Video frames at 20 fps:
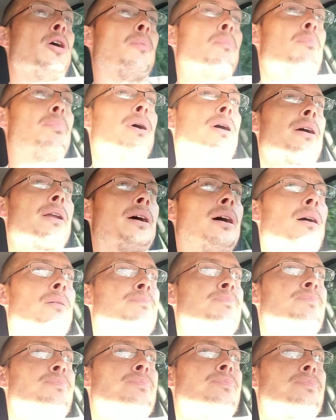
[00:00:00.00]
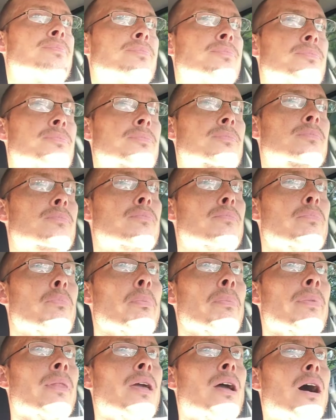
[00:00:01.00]
But
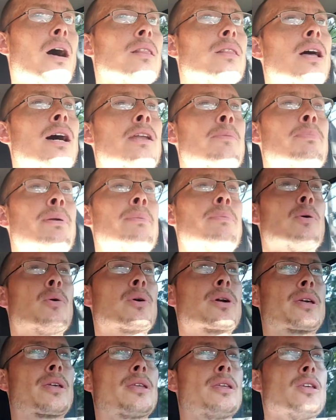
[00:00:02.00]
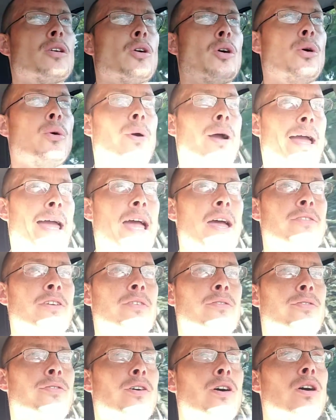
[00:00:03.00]
a lot of people who
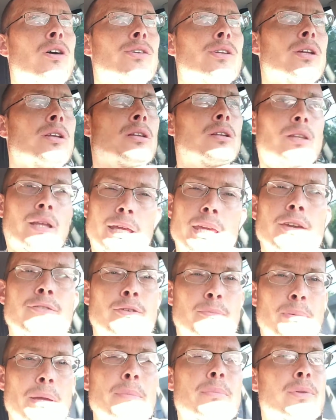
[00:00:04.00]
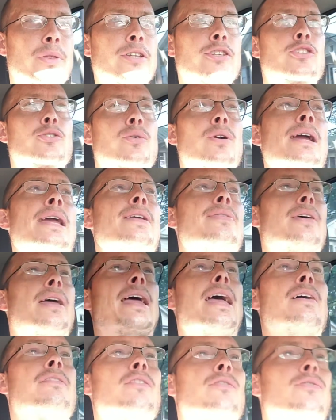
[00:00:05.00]
haven't fought, like even people that train that
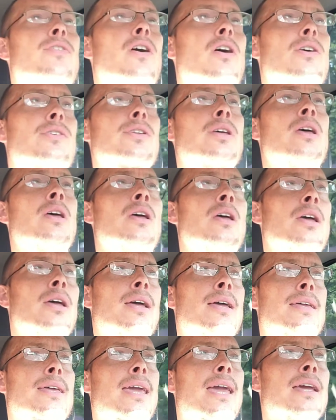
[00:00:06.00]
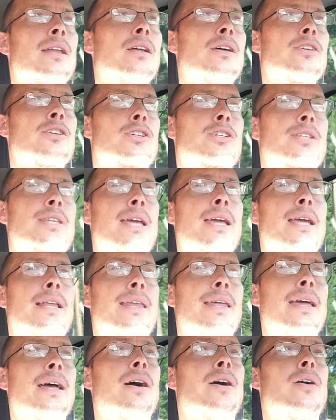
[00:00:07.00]
haven't fought, can't understand
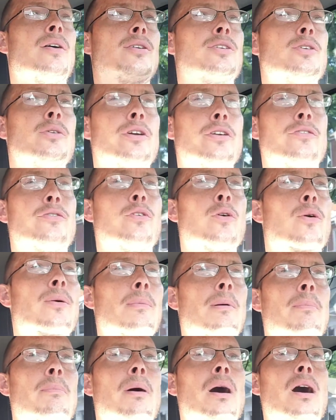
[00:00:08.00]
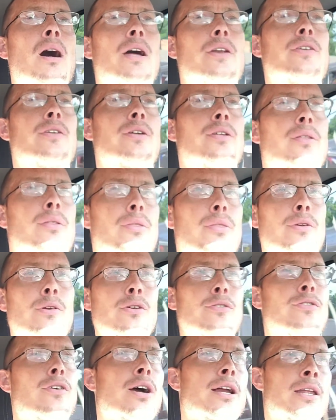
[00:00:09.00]
how you can form a bond through
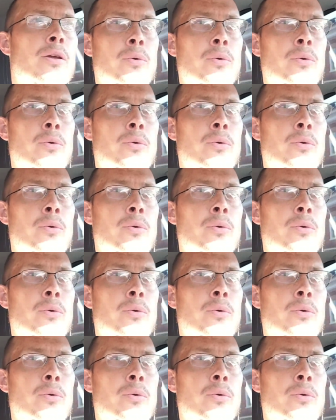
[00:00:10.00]
fighting